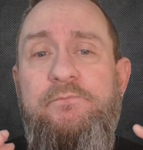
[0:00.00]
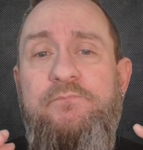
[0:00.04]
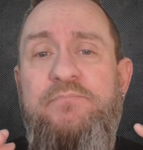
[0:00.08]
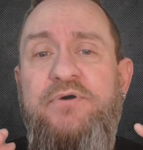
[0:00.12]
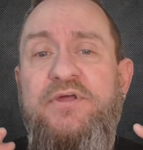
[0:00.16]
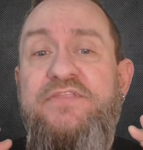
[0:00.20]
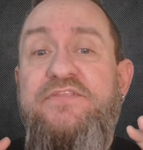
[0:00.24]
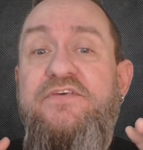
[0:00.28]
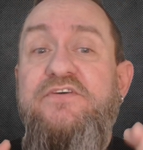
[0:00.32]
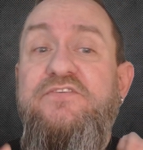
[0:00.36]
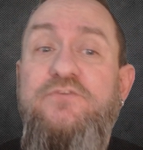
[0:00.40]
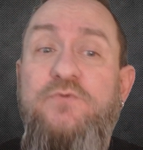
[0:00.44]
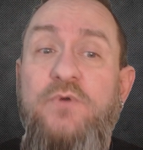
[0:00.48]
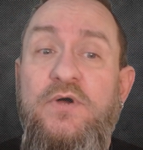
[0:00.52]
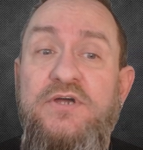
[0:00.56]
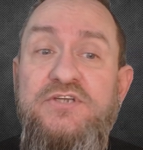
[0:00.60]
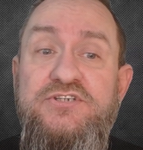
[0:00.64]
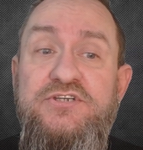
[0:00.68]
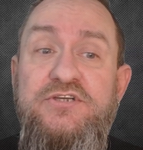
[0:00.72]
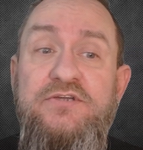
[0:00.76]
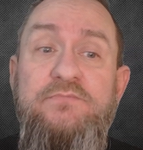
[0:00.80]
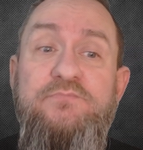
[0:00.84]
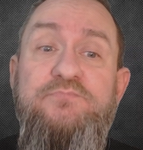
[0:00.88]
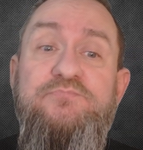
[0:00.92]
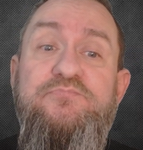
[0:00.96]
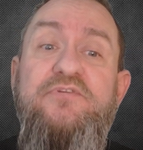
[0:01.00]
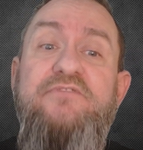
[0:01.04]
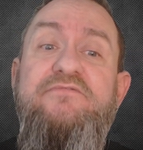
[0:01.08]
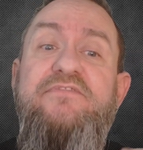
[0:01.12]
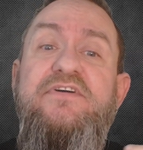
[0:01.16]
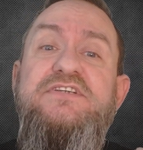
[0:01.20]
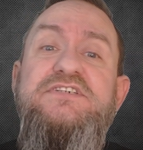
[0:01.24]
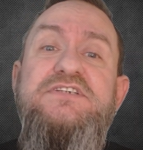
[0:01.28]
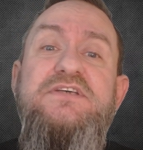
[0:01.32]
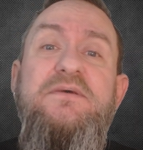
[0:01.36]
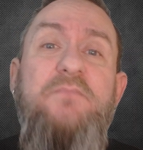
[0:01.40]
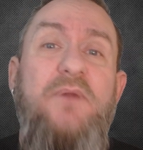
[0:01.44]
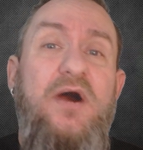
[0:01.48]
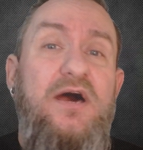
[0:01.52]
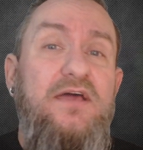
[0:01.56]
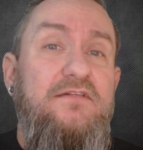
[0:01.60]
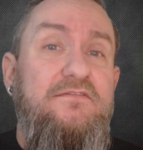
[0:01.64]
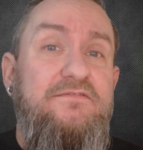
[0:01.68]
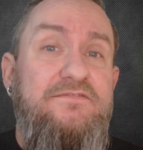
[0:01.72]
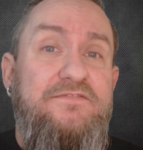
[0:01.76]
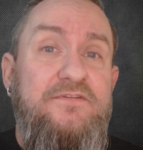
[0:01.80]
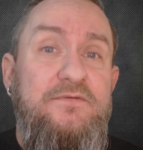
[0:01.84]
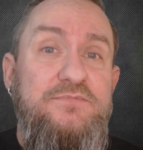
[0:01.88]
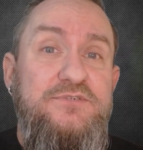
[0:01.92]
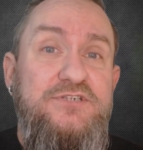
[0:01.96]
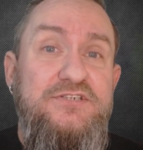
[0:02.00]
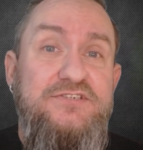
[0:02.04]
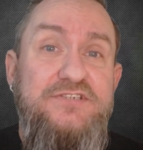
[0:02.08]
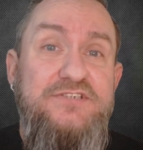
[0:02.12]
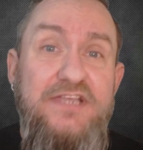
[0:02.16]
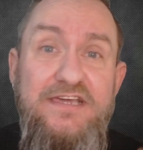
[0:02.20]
But this question prevents the model from just